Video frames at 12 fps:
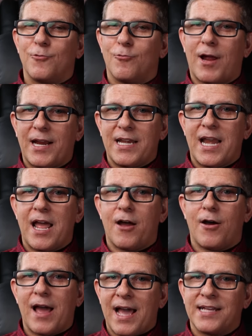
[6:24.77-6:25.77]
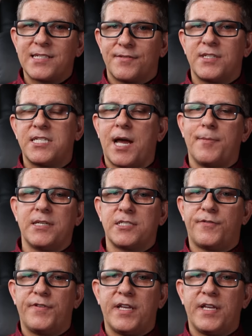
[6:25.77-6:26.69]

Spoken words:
Right now, as of the time of this